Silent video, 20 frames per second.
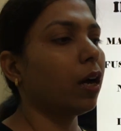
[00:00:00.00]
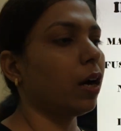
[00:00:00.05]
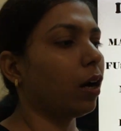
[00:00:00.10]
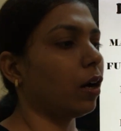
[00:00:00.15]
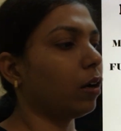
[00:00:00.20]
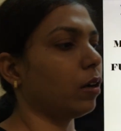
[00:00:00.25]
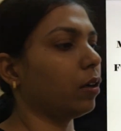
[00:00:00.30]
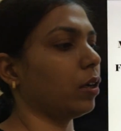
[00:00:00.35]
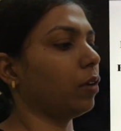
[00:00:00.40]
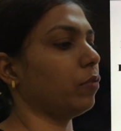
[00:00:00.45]

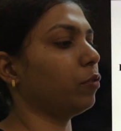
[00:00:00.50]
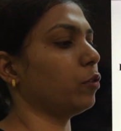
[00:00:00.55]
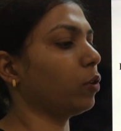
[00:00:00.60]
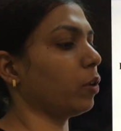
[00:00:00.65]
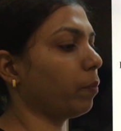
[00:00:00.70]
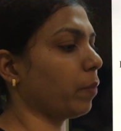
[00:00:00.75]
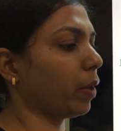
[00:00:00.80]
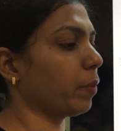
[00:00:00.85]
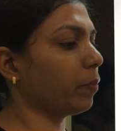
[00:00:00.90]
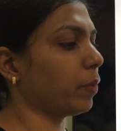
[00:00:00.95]
If you
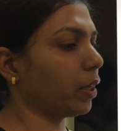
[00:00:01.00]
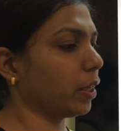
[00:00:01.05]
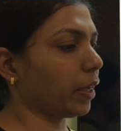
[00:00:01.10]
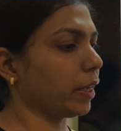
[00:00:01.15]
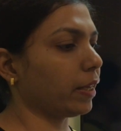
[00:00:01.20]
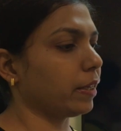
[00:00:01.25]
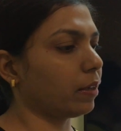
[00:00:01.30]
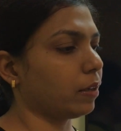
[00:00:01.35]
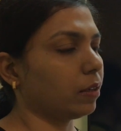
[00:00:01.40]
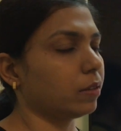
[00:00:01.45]
remember,
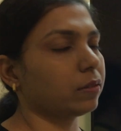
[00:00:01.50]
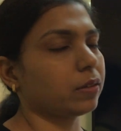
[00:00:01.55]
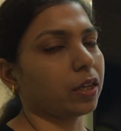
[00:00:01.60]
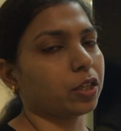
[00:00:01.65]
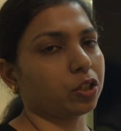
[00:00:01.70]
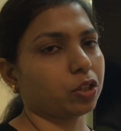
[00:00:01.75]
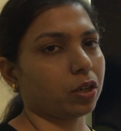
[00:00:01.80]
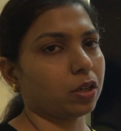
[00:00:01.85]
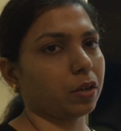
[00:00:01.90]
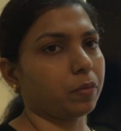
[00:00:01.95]
in
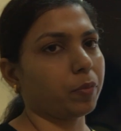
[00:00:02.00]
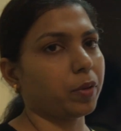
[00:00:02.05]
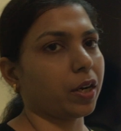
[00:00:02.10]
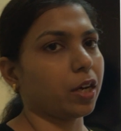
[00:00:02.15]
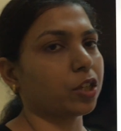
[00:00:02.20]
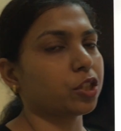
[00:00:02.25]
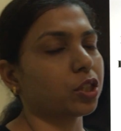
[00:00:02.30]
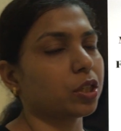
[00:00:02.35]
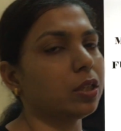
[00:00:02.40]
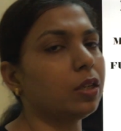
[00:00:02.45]
asexual
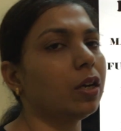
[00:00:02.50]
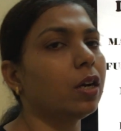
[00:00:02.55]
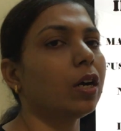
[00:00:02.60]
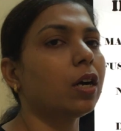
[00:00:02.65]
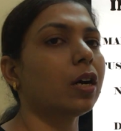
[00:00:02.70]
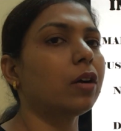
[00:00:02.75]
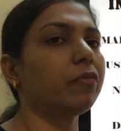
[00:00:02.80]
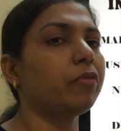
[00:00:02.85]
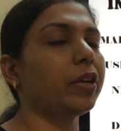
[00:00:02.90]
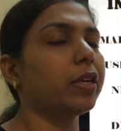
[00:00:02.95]
reproduction
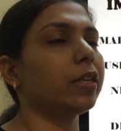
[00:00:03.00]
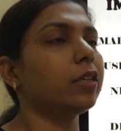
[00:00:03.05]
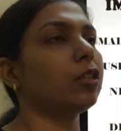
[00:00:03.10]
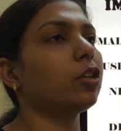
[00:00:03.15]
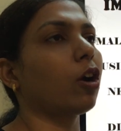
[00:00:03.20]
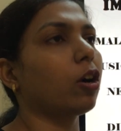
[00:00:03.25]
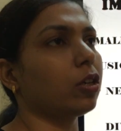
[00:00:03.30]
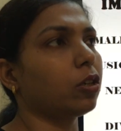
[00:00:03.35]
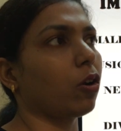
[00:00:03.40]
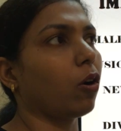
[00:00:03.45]
we did
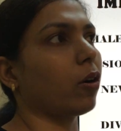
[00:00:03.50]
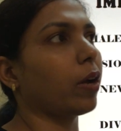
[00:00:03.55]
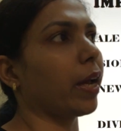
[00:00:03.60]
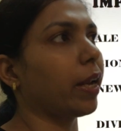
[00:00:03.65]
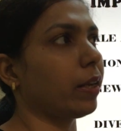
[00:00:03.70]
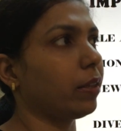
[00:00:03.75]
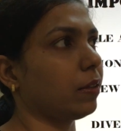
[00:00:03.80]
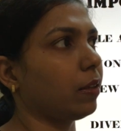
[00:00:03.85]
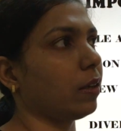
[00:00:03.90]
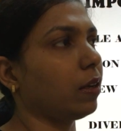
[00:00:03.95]
not talk
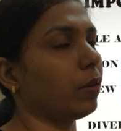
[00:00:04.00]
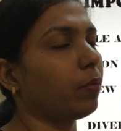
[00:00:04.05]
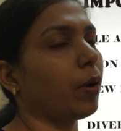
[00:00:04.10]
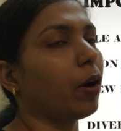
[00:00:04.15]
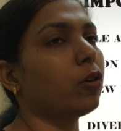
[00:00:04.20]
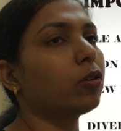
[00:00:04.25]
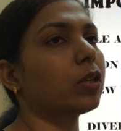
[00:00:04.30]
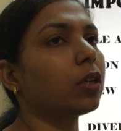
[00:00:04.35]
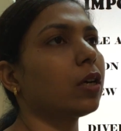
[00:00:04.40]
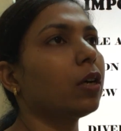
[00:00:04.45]
anything
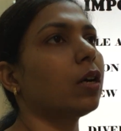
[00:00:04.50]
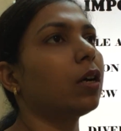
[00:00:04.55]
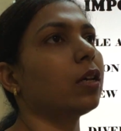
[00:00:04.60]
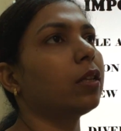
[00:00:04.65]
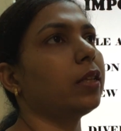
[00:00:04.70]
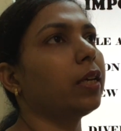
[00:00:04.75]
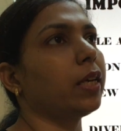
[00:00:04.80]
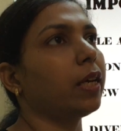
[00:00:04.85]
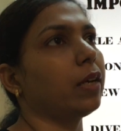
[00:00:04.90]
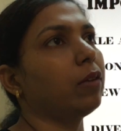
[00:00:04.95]
about
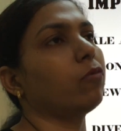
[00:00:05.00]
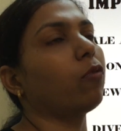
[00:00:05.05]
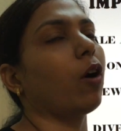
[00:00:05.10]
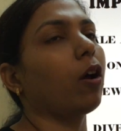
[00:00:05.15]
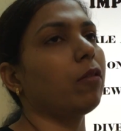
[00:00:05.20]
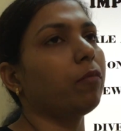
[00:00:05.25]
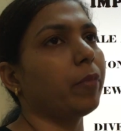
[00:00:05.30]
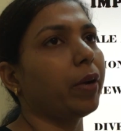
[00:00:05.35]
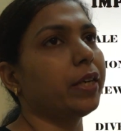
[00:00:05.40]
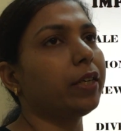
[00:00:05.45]
the
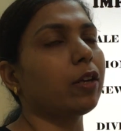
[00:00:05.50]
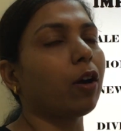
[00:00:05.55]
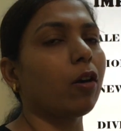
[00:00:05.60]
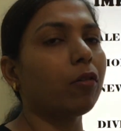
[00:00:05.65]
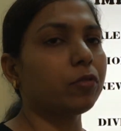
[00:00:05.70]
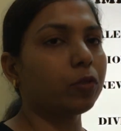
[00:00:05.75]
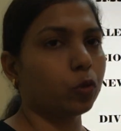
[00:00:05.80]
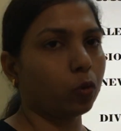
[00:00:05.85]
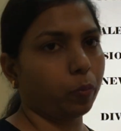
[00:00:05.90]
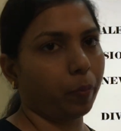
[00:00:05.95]
involvement
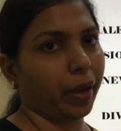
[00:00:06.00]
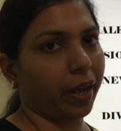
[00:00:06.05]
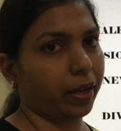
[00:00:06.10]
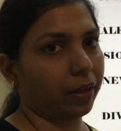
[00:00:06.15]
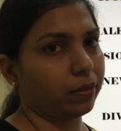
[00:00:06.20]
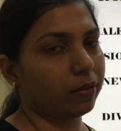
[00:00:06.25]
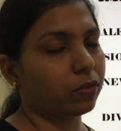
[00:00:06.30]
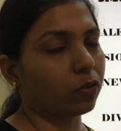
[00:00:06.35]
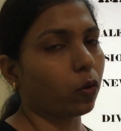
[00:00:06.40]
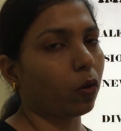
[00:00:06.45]
of two
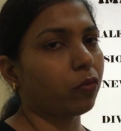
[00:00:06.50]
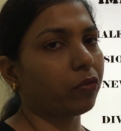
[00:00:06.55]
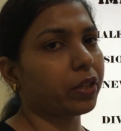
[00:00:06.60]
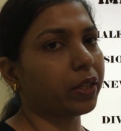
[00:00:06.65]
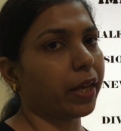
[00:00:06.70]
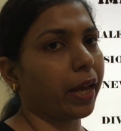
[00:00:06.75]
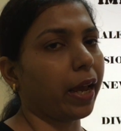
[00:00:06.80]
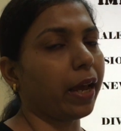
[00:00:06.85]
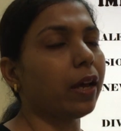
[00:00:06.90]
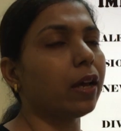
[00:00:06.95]
parents. Over
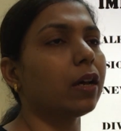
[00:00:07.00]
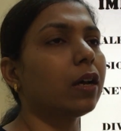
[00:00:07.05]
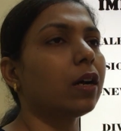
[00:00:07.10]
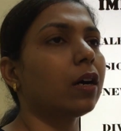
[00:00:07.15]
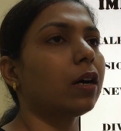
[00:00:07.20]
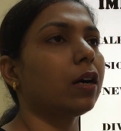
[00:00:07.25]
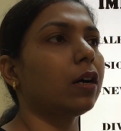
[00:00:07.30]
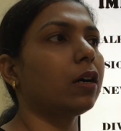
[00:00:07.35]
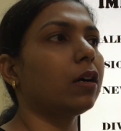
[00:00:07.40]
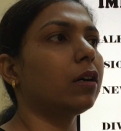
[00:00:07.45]
there
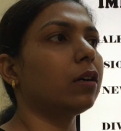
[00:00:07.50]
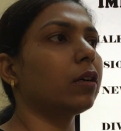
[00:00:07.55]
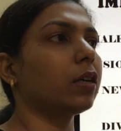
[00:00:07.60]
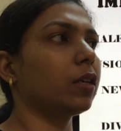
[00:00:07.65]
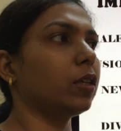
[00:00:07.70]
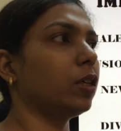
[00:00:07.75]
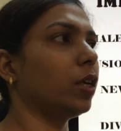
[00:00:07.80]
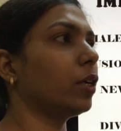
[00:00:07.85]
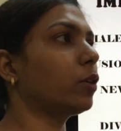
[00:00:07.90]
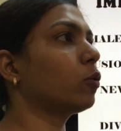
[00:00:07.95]

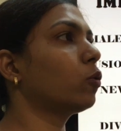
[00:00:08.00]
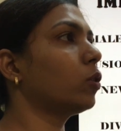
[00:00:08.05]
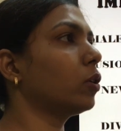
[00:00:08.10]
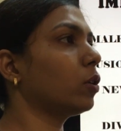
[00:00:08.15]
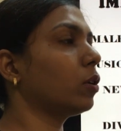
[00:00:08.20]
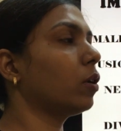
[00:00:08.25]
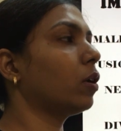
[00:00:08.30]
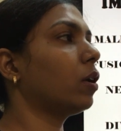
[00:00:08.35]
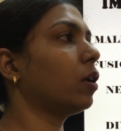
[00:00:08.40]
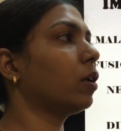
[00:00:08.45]

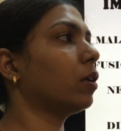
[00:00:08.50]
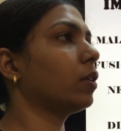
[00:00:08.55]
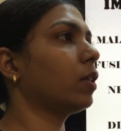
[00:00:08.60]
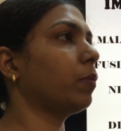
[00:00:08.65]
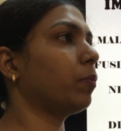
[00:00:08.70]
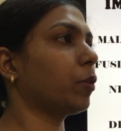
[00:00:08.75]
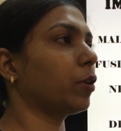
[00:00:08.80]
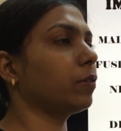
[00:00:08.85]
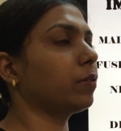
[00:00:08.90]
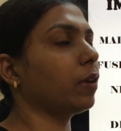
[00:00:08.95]
the
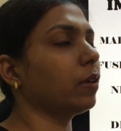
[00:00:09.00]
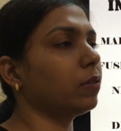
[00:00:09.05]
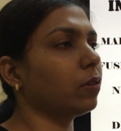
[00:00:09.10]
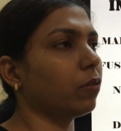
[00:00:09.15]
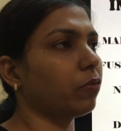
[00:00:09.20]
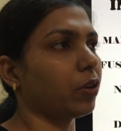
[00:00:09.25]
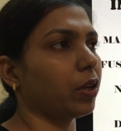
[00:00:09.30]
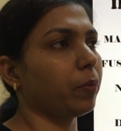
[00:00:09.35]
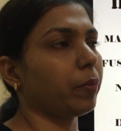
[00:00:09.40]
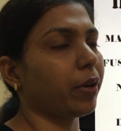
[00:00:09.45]
process
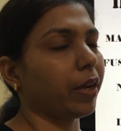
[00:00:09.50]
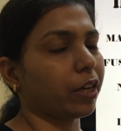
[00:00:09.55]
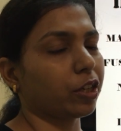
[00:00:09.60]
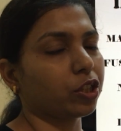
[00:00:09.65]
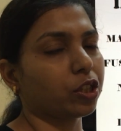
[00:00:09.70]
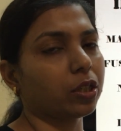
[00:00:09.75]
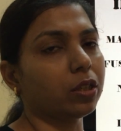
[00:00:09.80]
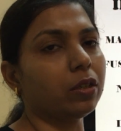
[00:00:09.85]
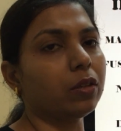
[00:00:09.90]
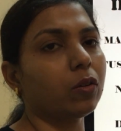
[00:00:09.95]
of
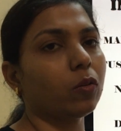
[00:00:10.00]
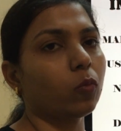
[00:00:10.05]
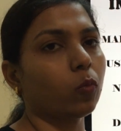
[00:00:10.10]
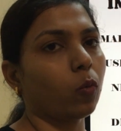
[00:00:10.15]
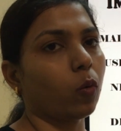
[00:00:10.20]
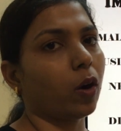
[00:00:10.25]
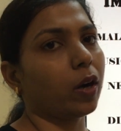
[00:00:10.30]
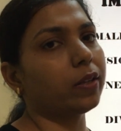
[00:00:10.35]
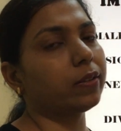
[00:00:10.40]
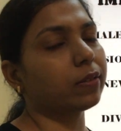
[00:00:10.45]
reproduction
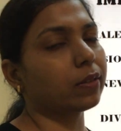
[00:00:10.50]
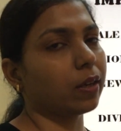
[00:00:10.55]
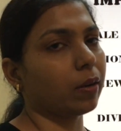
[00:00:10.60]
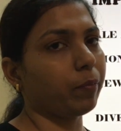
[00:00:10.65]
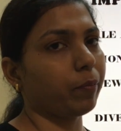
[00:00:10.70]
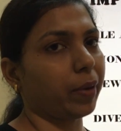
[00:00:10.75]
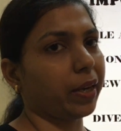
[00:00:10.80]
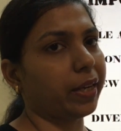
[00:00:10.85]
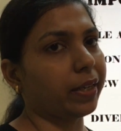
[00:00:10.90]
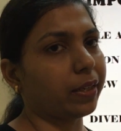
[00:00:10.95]
was
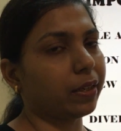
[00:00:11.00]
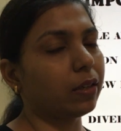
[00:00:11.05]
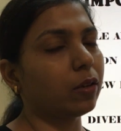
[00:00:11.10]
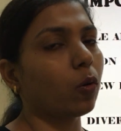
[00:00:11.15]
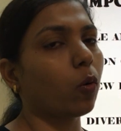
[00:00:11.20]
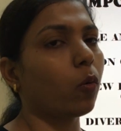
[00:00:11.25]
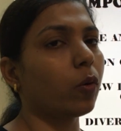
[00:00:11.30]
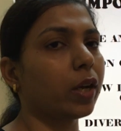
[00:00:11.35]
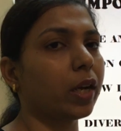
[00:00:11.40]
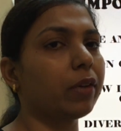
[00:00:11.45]
completed
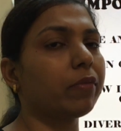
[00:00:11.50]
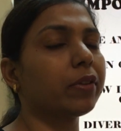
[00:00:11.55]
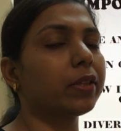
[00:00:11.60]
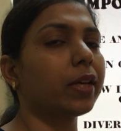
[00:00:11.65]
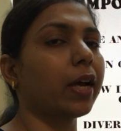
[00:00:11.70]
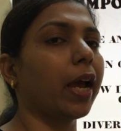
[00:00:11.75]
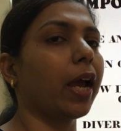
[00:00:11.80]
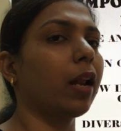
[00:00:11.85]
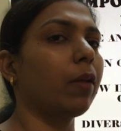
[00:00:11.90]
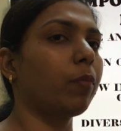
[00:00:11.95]
only with
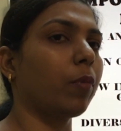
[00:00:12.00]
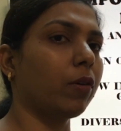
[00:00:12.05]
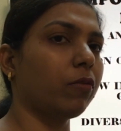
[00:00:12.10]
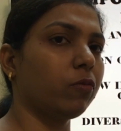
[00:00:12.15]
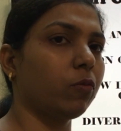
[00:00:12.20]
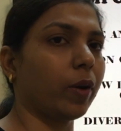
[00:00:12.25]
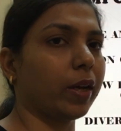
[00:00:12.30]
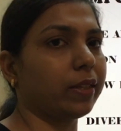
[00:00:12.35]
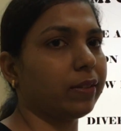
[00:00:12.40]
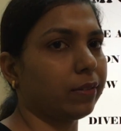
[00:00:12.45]
the help of
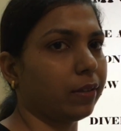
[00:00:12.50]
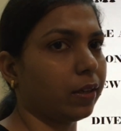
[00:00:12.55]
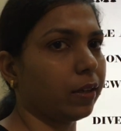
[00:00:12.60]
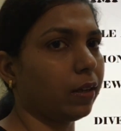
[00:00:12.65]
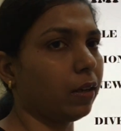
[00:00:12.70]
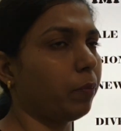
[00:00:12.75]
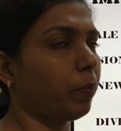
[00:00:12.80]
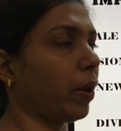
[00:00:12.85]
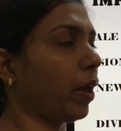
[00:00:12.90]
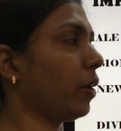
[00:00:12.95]
one
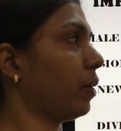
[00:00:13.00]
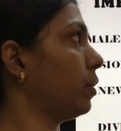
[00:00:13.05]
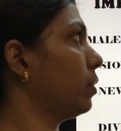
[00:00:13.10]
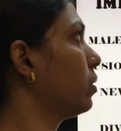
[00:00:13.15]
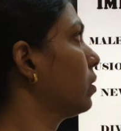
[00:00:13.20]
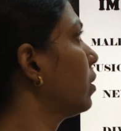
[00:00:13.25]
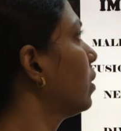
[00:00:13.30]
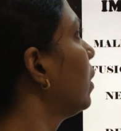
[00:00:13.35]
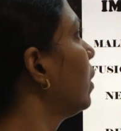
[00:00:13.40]
single parent,